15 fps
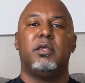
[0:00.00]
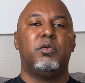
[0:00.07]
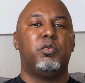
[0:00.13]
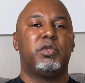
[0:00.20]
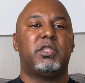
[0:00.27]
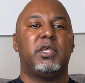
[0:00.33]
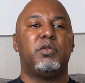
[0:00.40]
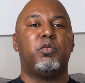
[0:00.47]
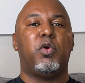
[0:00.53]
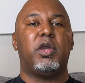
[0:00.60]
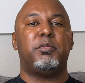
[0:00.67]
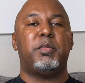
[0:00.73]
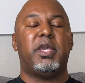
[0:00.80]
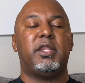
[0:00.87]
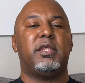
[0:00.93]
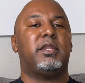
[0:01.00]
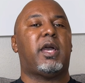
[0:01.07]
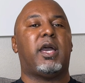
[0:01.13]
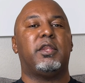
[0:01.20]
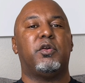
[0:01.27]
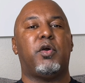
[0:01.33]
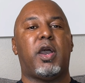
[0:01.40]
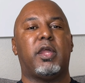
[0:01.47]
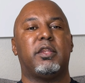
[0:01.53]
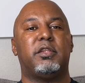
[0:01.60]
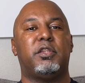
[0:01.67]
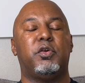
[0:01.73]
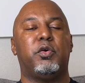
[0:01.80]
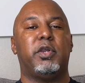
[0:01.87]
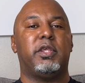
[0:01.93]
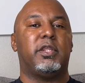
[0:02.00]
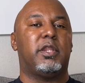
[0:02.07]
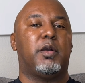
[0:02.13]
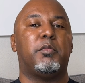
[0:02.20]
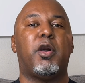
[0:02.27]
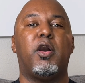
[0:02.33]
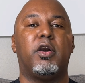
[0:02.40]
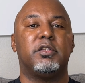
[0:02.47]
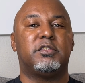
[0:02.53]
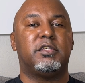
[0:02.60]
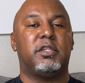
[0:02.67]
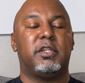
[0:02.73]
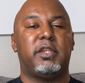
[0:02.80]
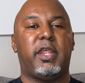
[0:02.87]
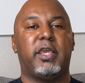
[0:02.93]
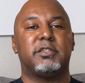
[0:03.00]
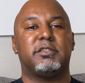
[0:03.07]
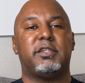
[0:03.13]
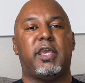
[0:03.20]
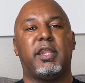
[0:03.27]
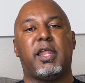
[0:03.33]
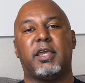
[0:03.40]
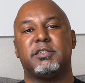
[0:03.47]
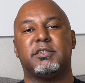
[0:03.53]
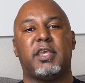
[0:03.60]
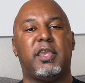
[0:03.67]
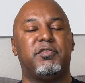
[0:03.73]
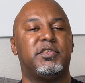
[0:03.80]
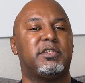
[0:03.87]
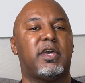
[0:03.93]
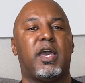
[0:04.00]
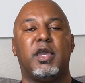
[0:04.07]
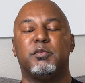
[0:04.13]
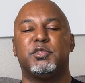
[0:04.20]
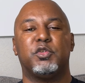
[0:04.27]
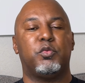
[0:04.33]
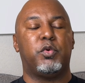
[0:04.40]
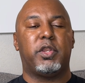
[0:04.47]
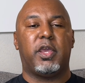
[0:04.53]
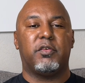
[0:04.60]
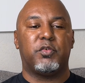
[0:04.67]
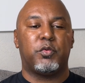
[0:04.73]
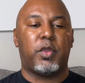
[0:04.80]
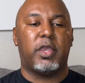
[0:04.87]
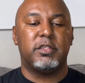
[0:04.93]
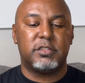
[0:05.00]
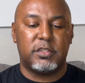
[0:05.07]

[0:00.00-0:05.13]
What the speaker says: within 1 minute, I know how to do it, and I'm on to the next daylight saving times or whatever, right?